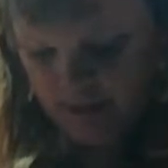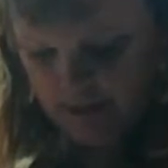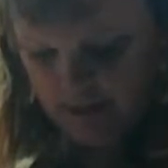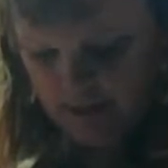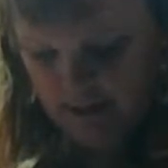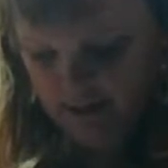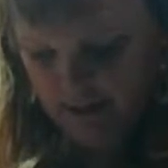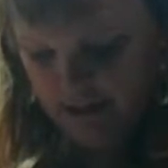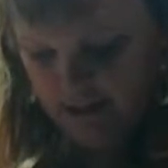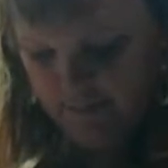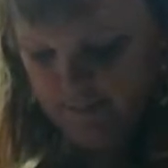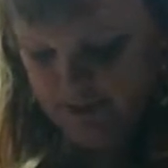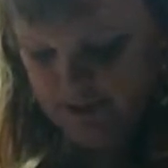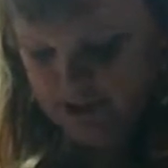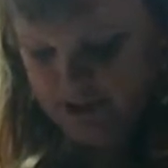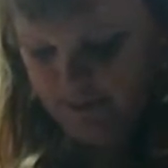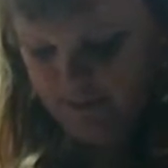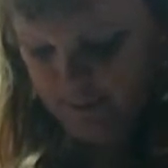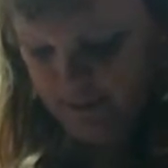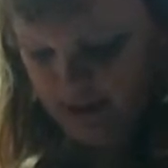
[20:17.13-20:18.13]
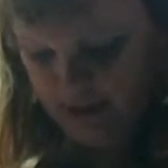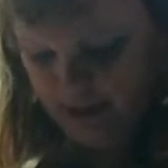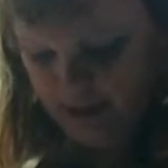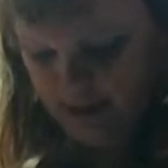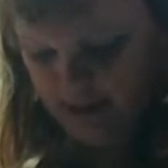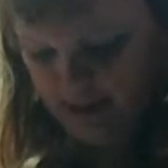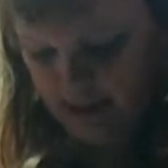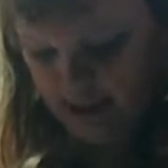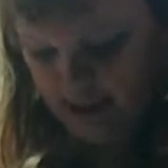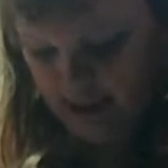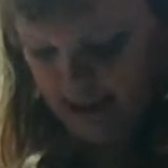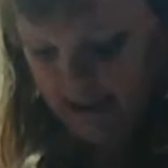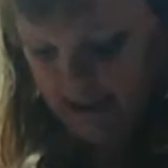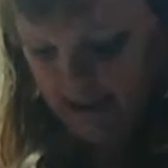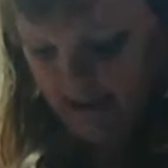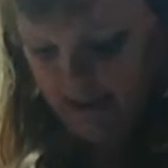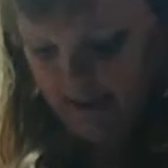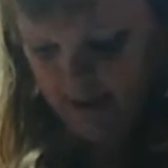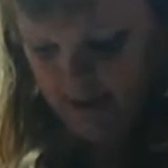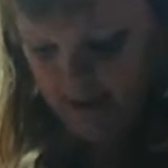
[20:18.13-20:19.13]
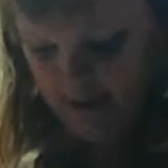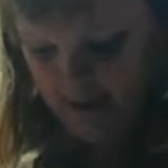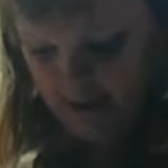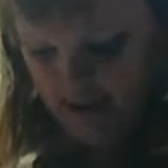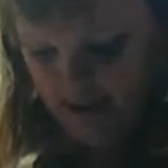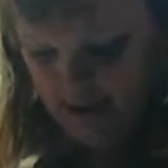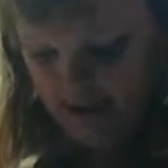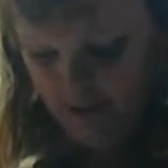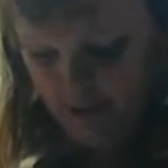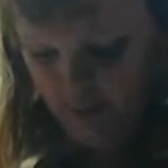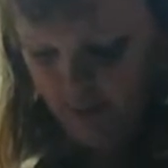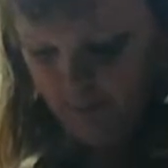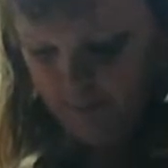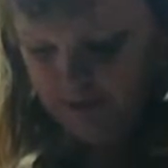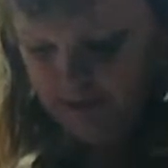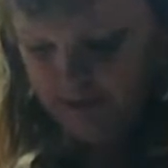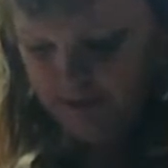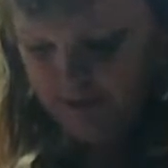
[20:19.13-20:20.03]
Now keep this in mind, I normally